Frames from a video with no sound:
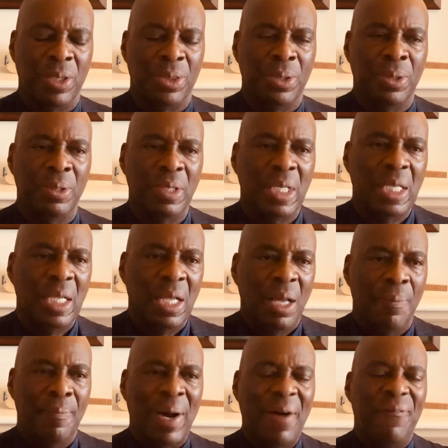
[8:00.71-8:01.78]
through.
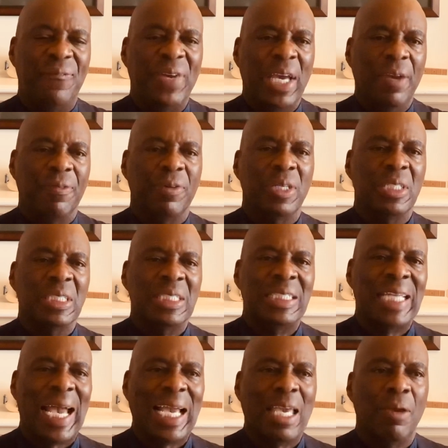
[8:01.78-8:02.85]
My favorite is
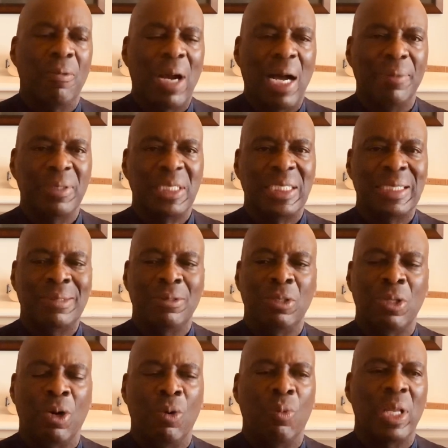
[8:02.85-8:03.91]
Jackie Robinson, you
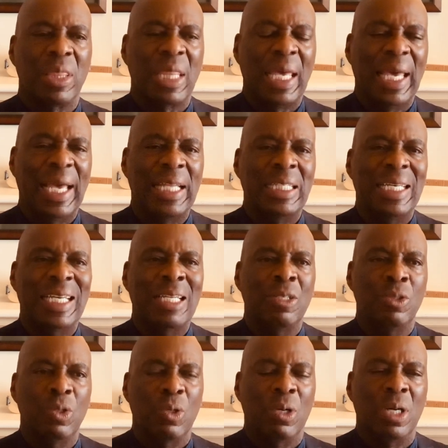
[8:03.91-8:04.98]
know, what they had to
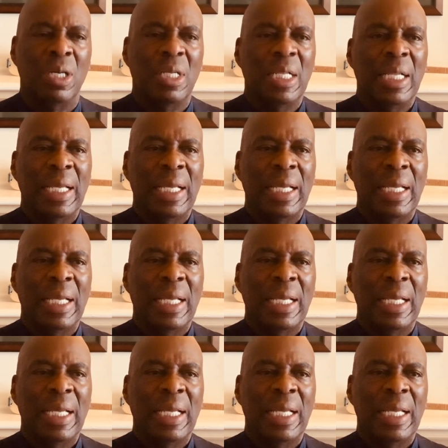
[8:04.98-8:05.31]
endure.